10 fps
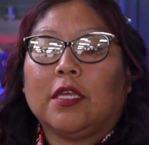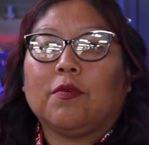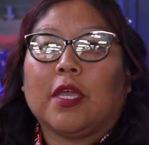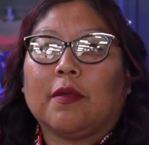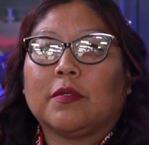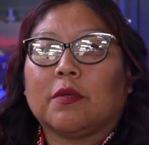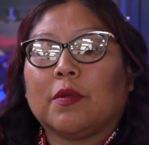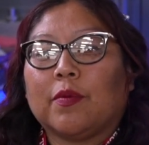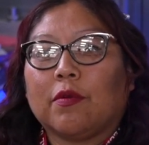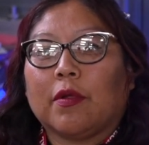QCAM
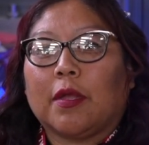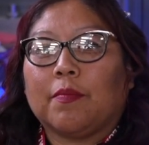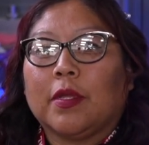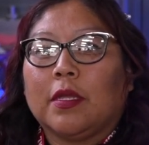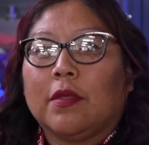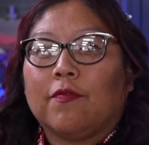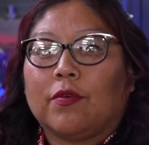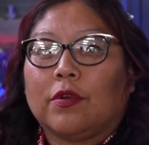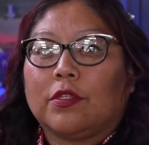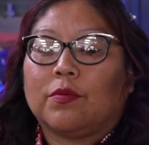Summer Program
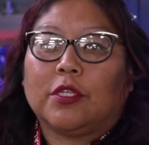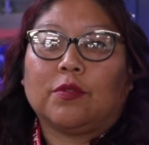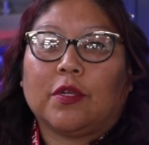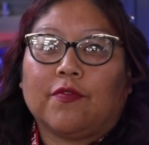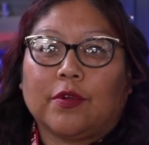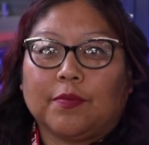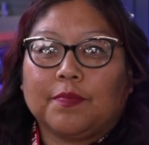for 2024.